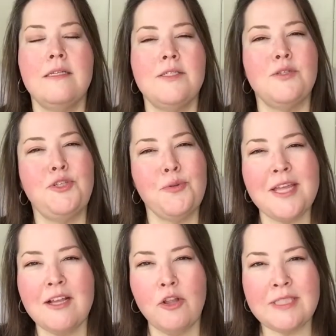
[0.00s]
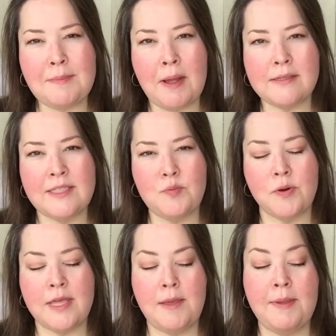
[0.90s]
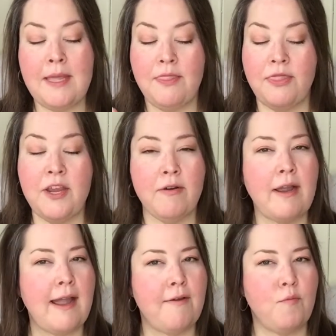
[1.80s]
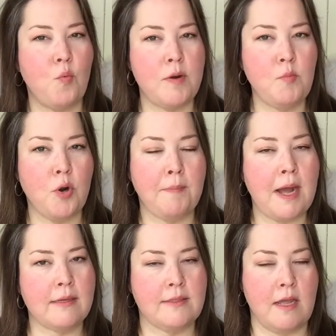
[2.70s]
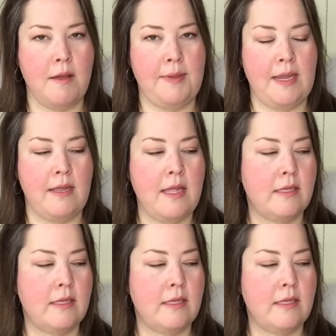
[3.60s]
So do you think Glossy Box is worth keeping? In theory, I have one more box coming.